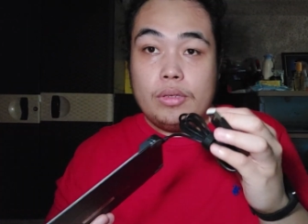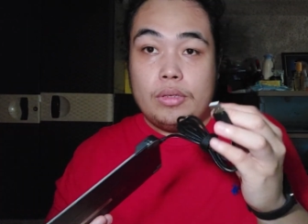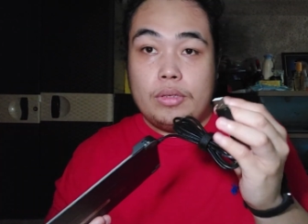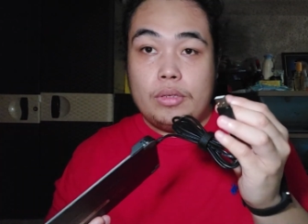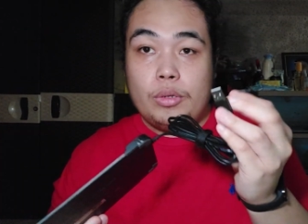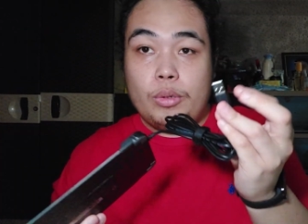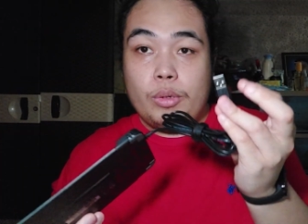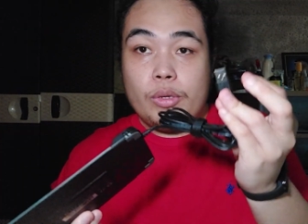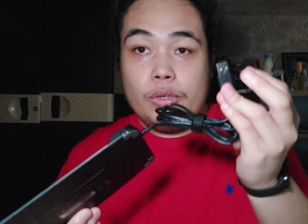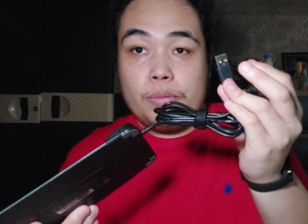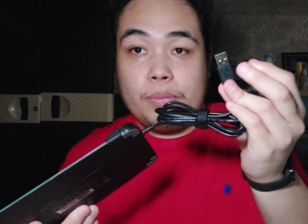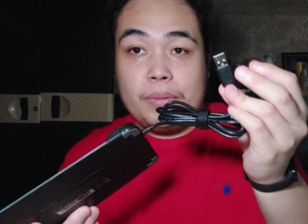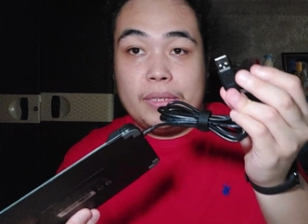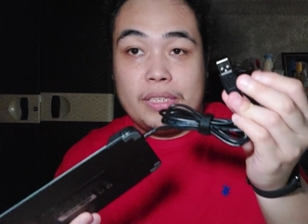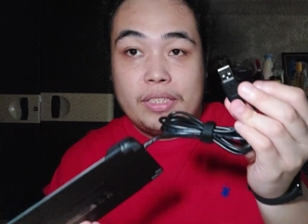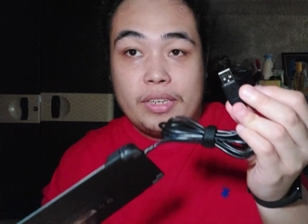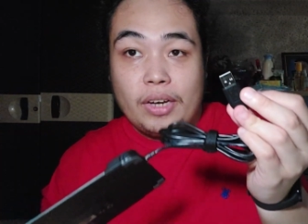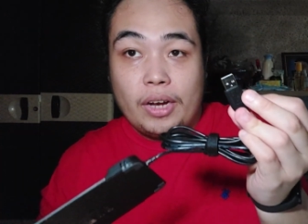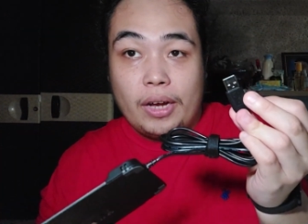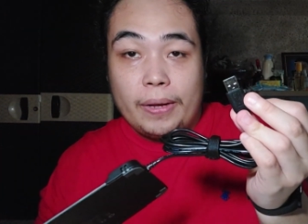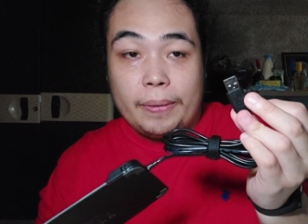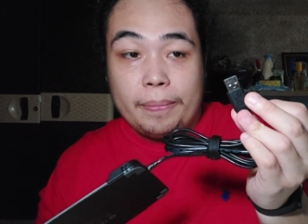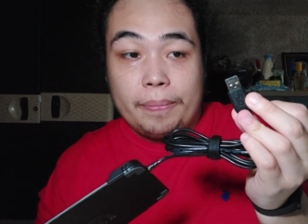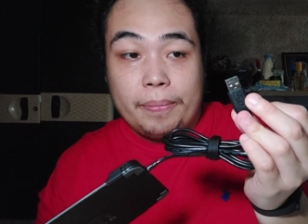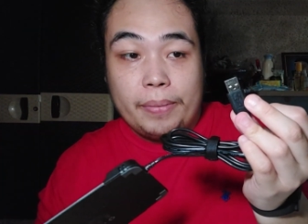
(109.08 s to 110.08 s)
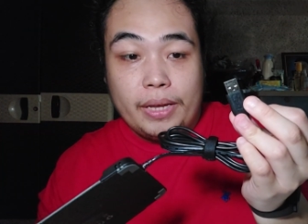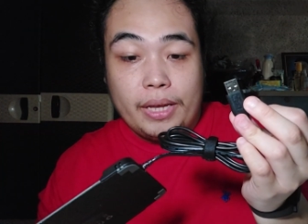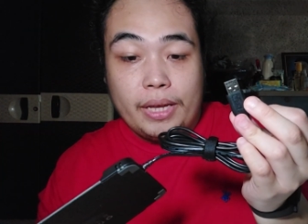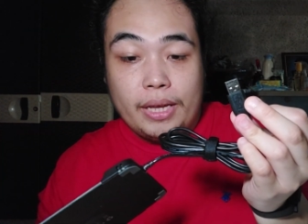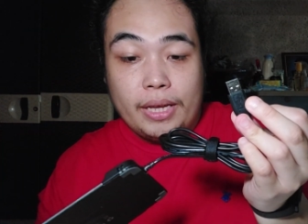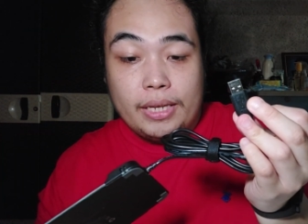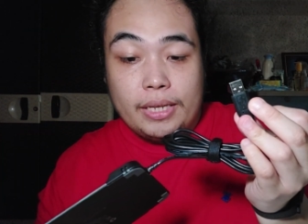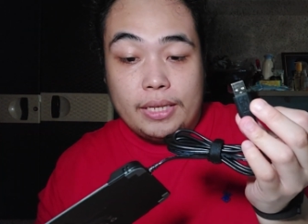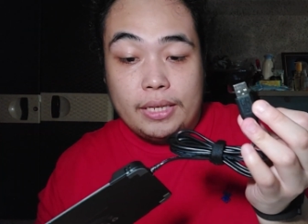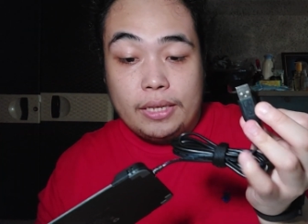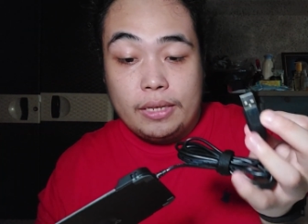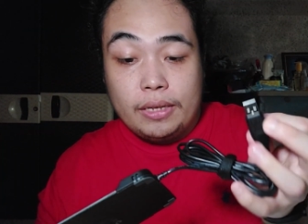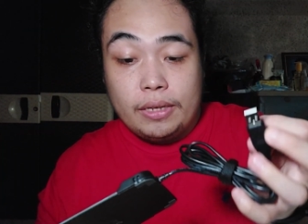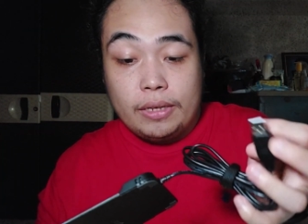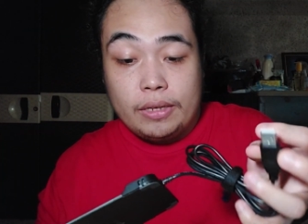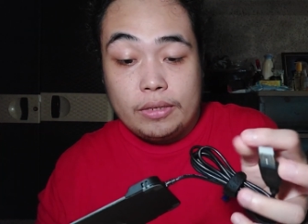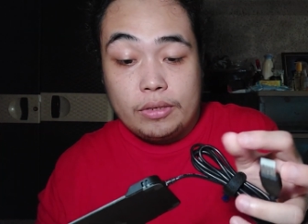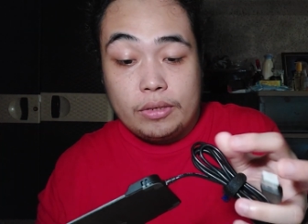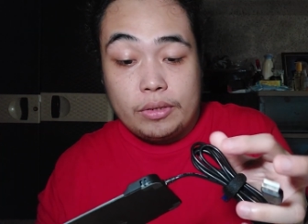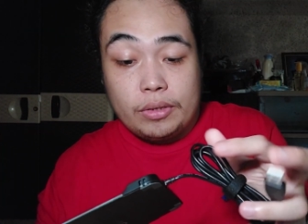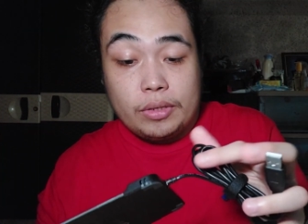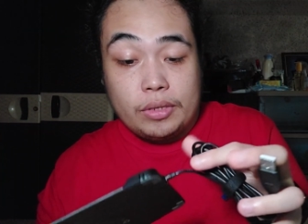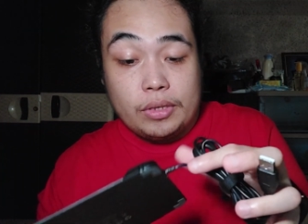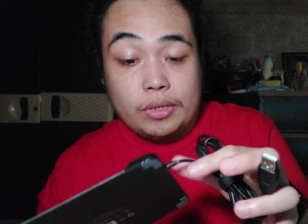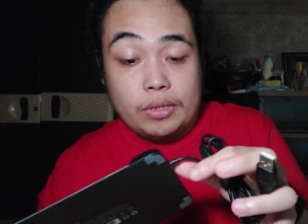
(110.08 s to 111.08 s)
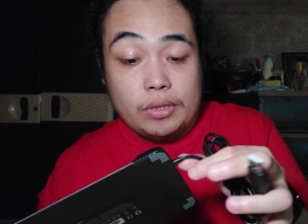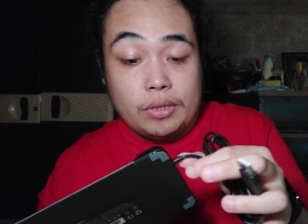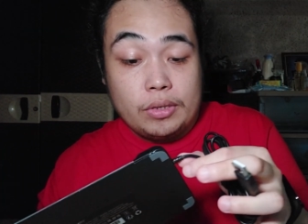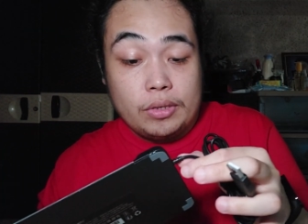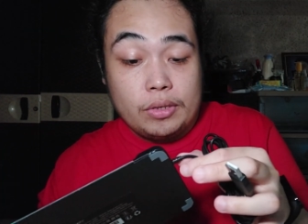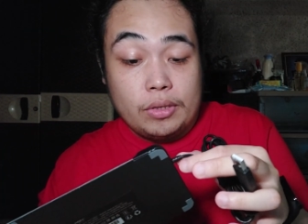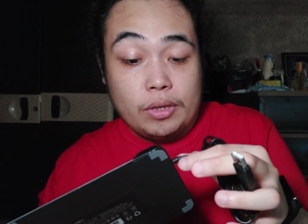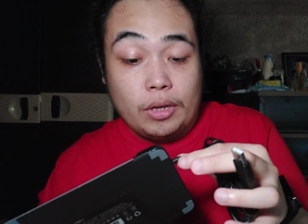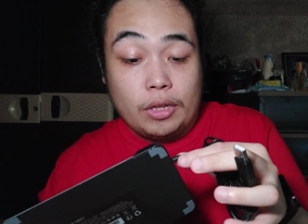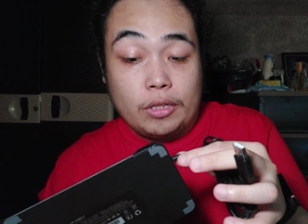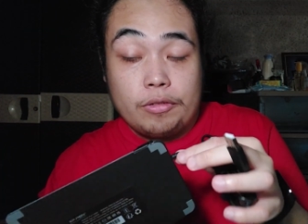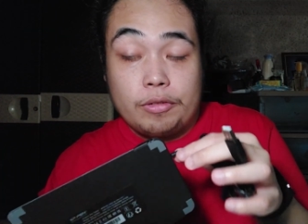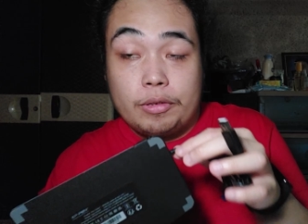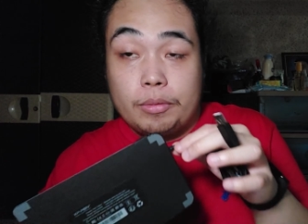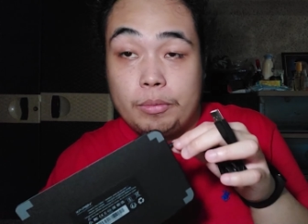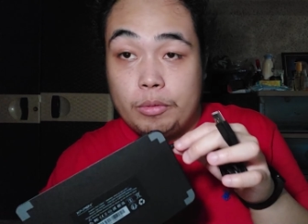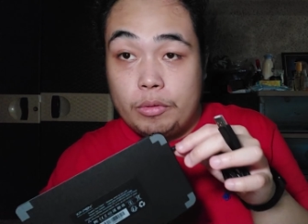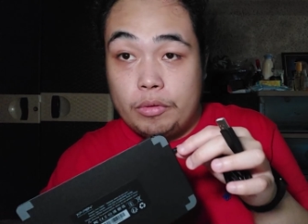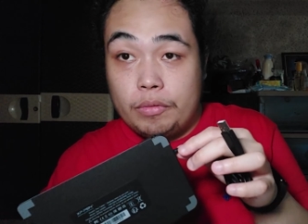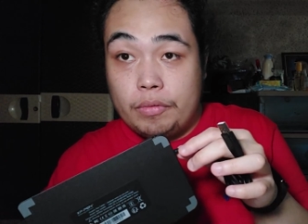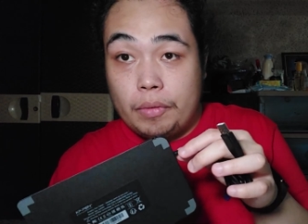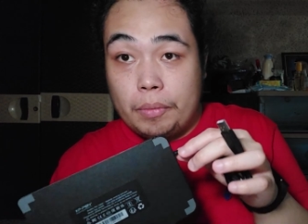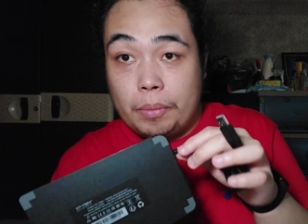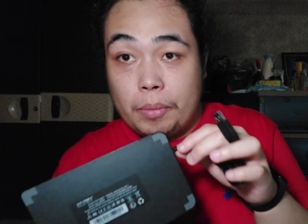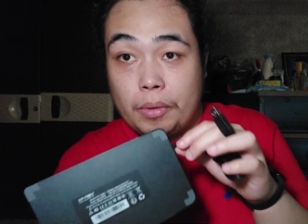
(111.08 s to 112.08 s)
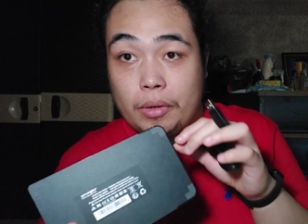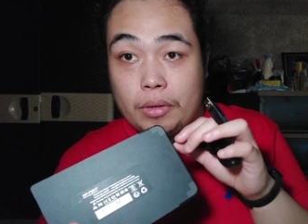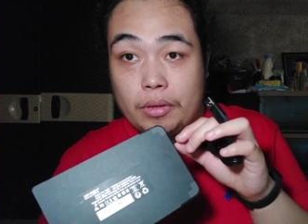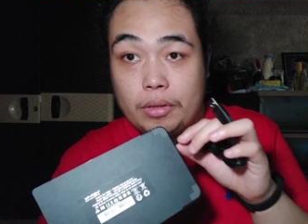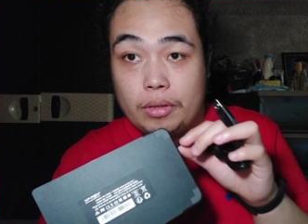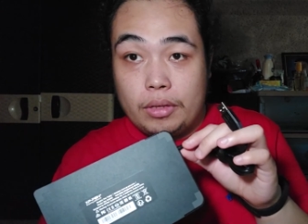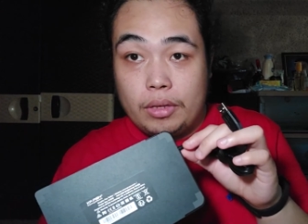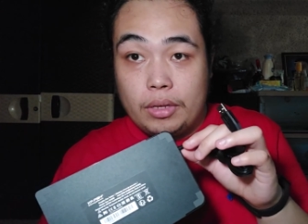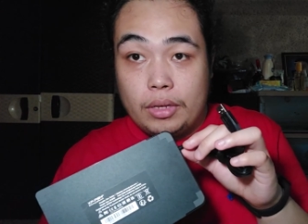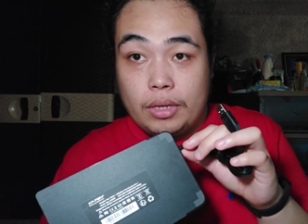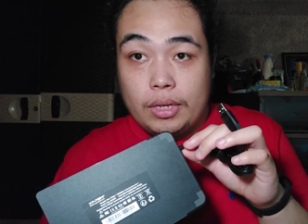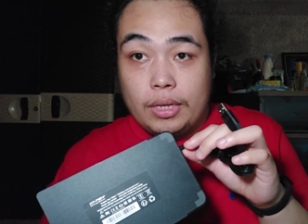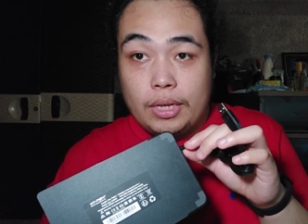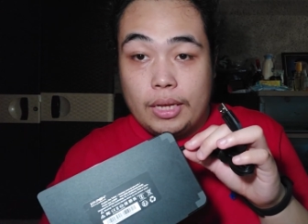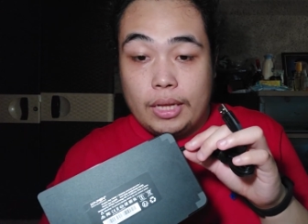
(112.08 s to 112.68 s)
USB type A so this is not removable